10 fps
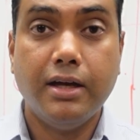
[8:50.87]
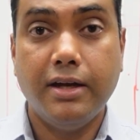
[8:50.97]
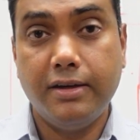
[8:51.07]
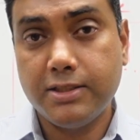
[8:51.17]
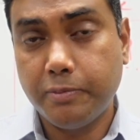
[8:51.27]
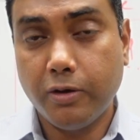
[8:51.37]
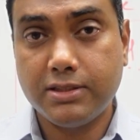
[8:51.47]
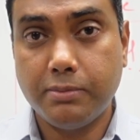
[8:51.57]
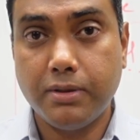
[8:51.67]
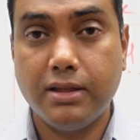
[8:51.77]
It is
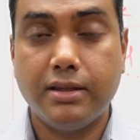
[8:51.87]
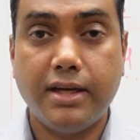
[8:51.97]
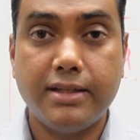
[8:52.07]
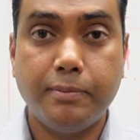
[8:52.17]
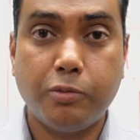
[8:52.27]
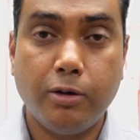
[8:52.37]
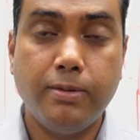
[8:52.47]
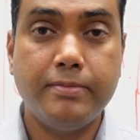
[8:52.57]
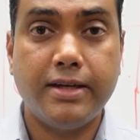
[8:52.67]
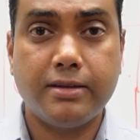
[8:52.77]
possible that the
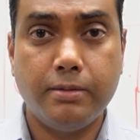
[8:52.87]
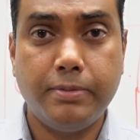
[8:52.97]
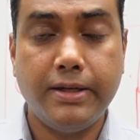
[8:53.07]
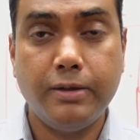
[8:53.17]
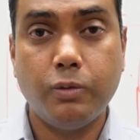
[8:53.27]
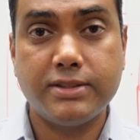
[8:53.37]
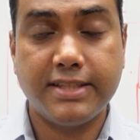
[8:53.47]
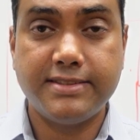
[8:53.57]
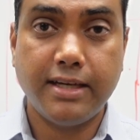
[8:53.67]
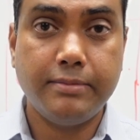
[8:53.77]
problem that company was
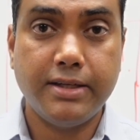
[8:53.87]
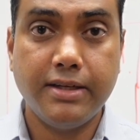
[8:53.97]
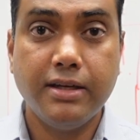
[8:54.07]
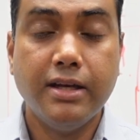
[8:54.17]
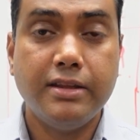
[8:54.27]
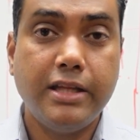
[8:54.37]
examining,